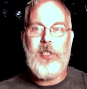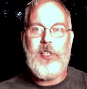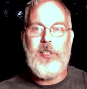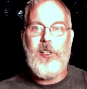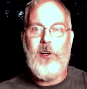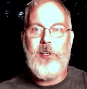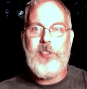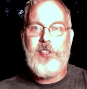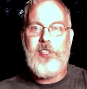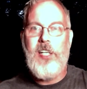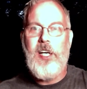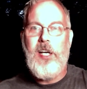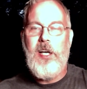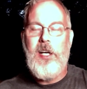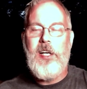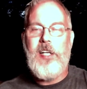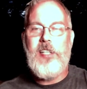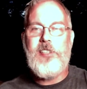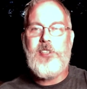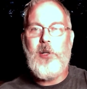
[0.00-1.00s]
You know, it's
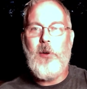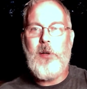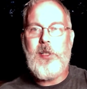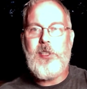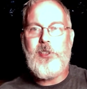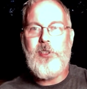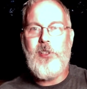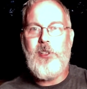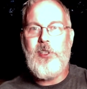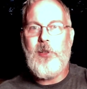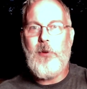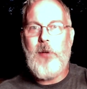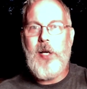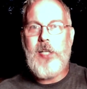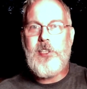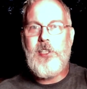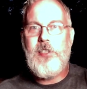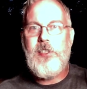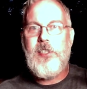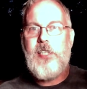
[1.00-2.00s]
it's going a certain
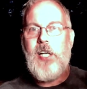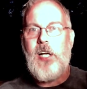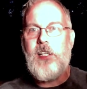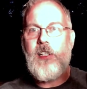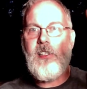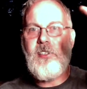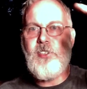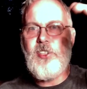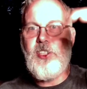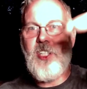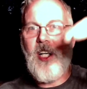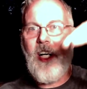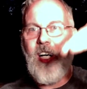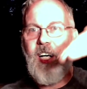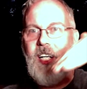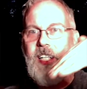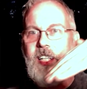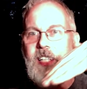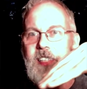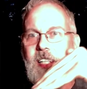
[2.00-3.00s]
direction. You got a little
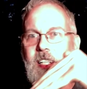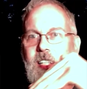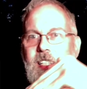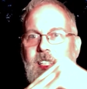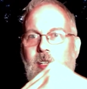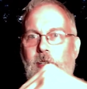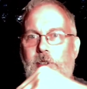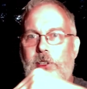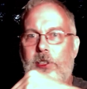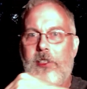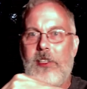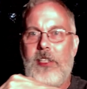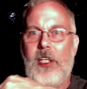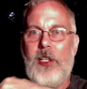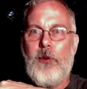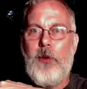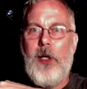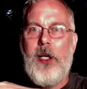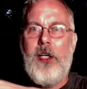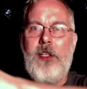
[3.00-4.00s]
jog, and then it goes the
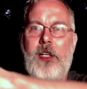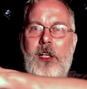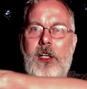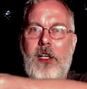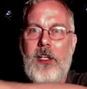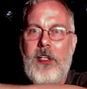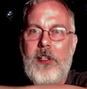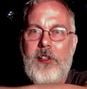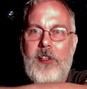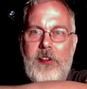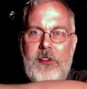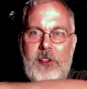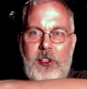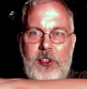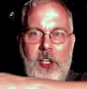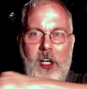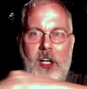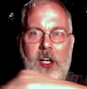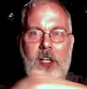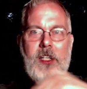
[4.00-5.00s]
other way, and then another
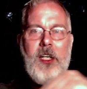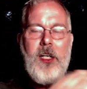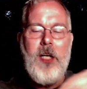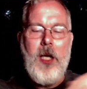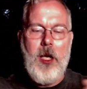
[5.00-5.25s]
jog.